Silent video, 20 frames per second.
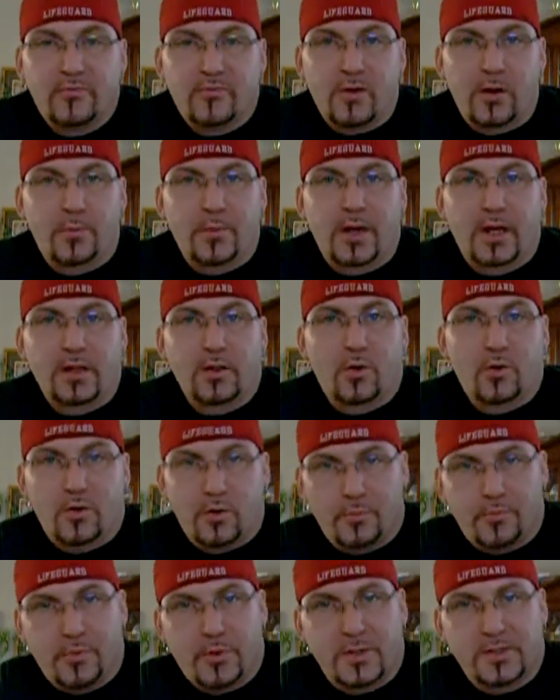from a
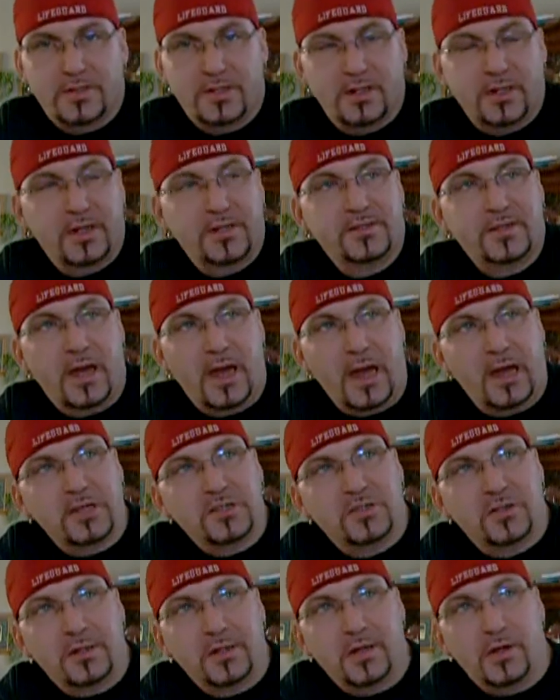local prison that's
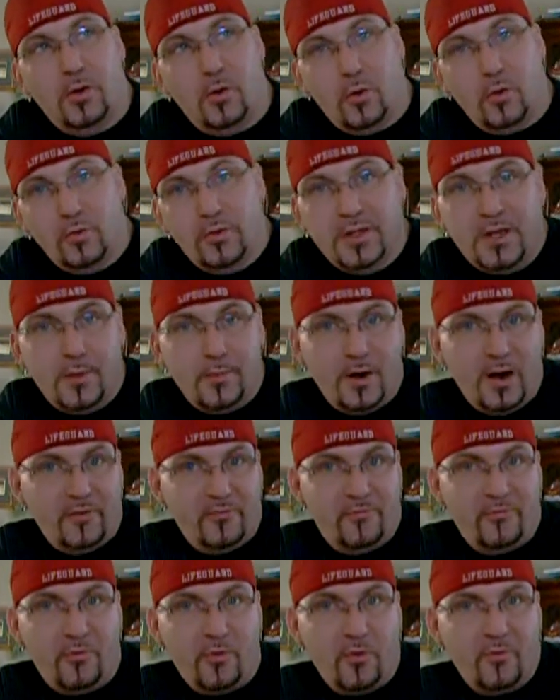actually only about
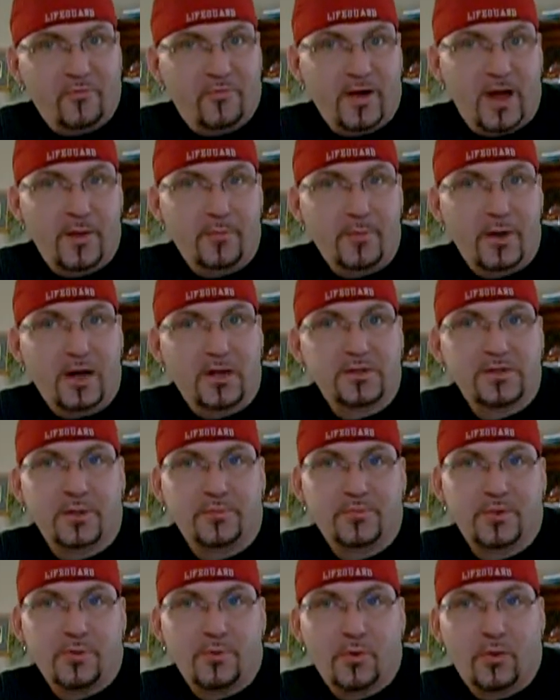4 or 5 miles
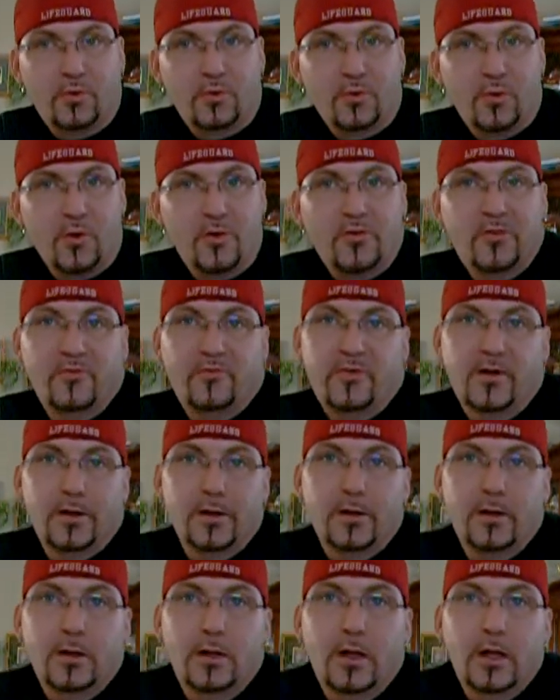up the road north of
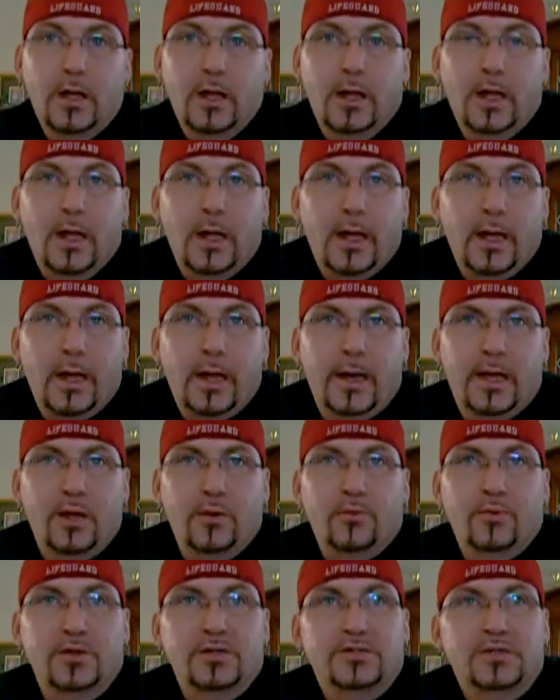here. And
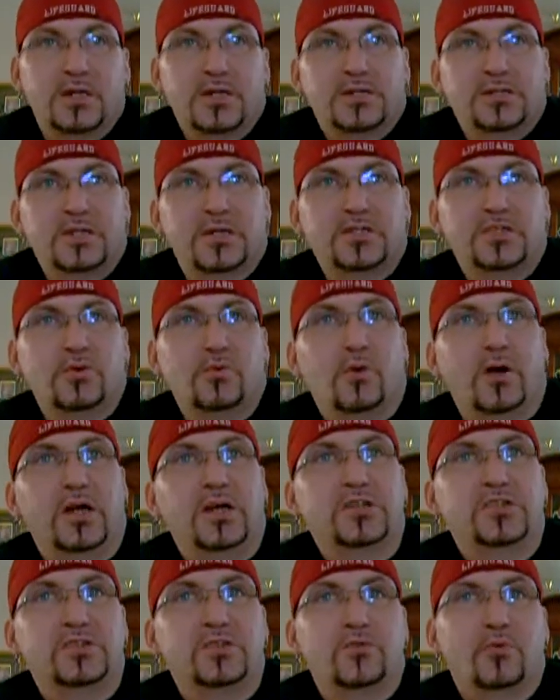it was a
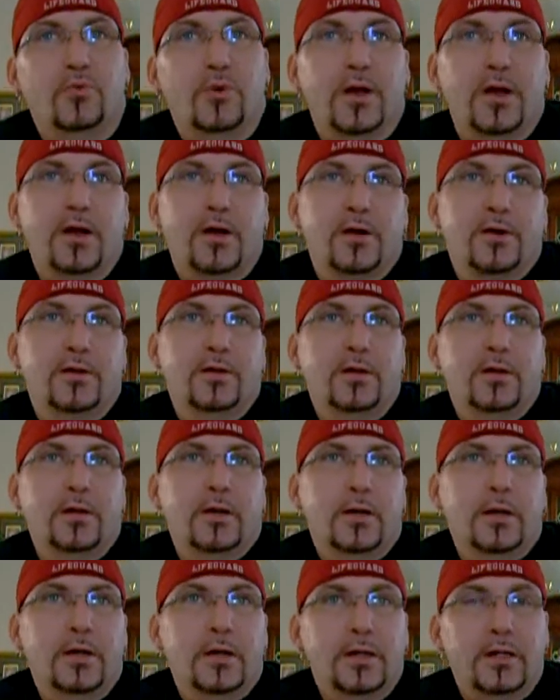situation where
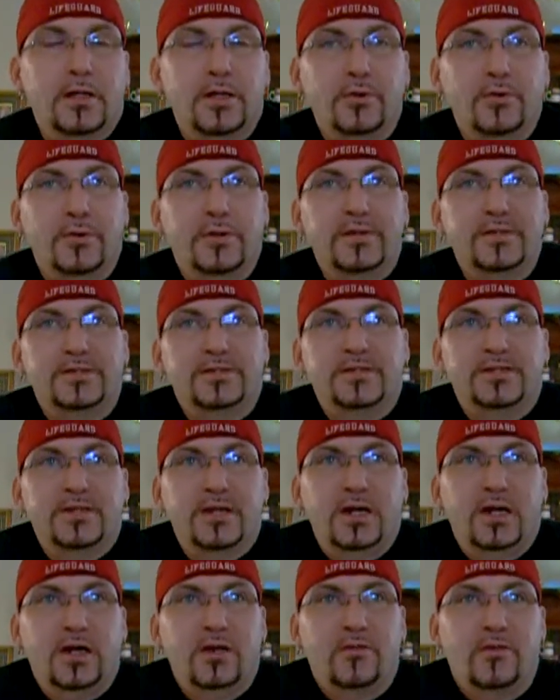you could
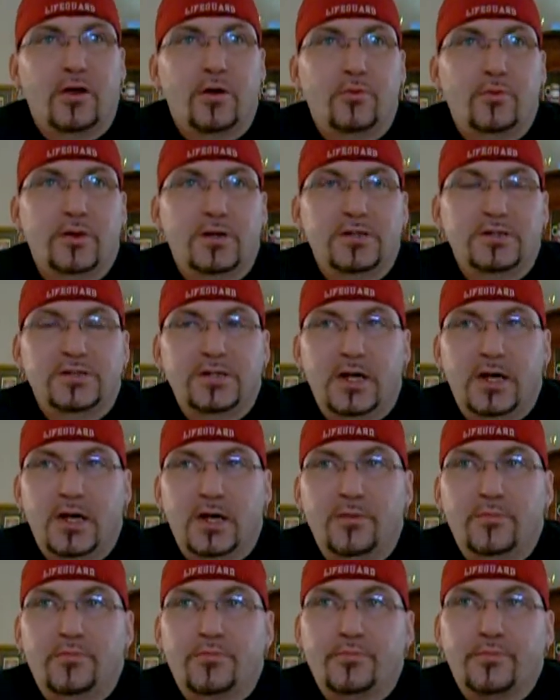see there was
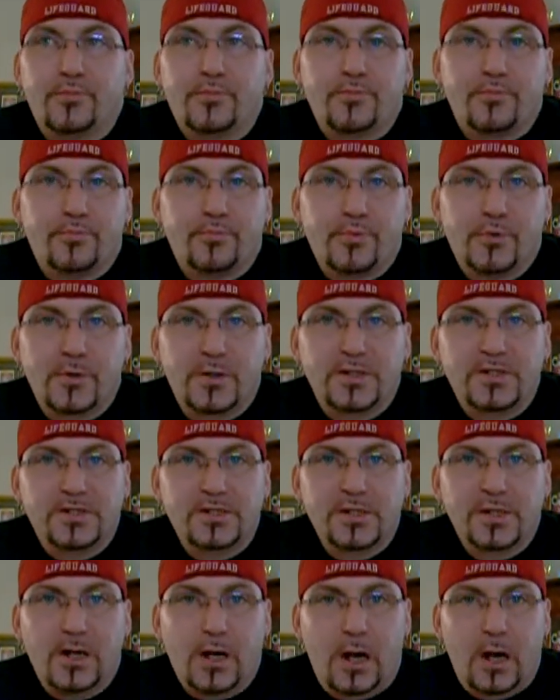a
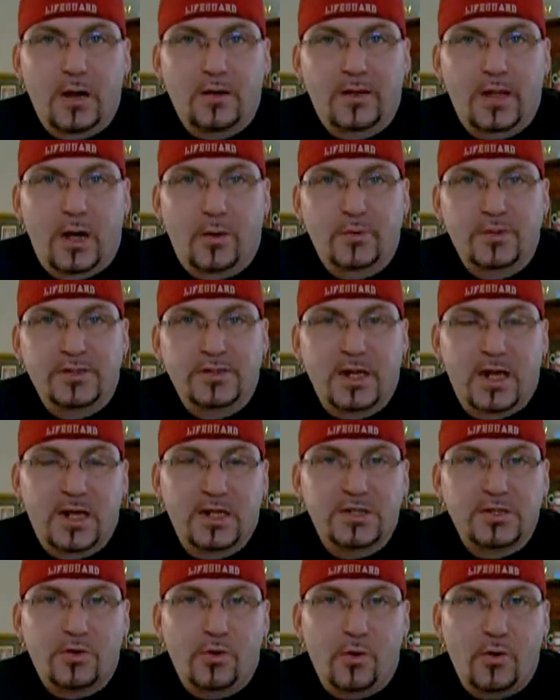prison guard that was
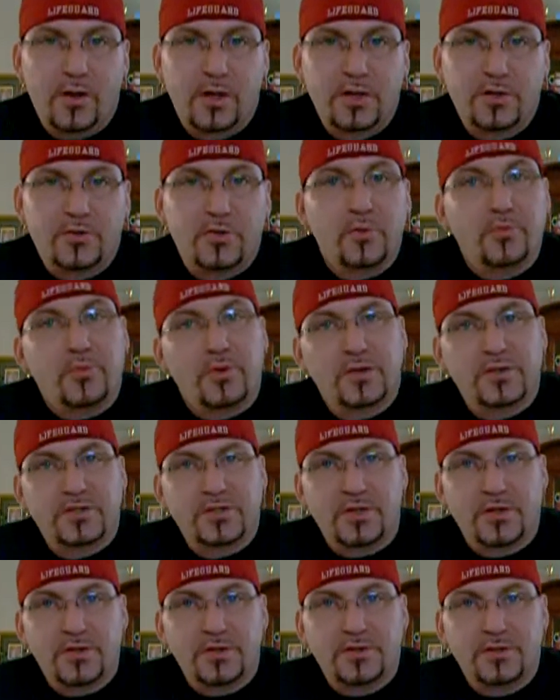escorting two
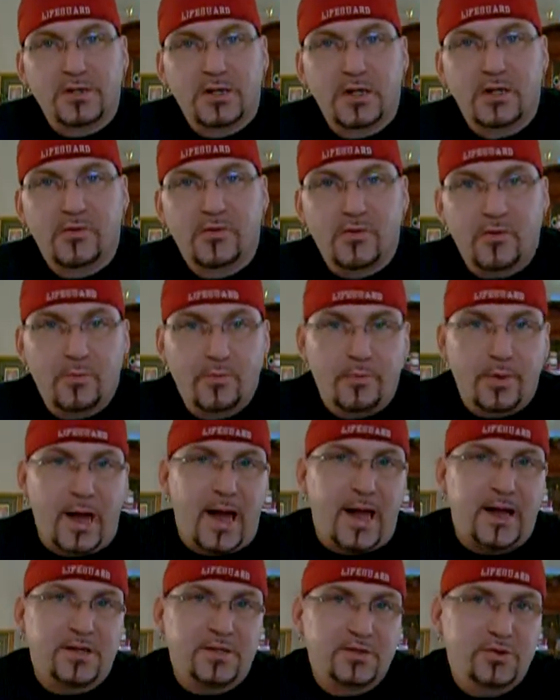prisoners either
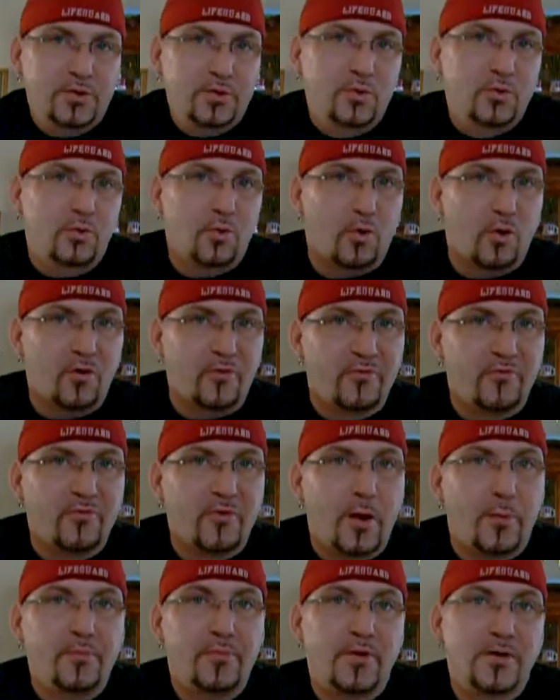back to or
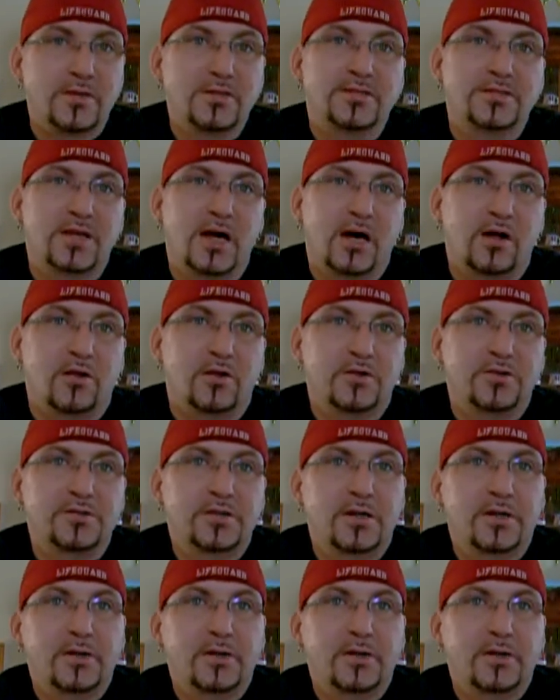from their cells.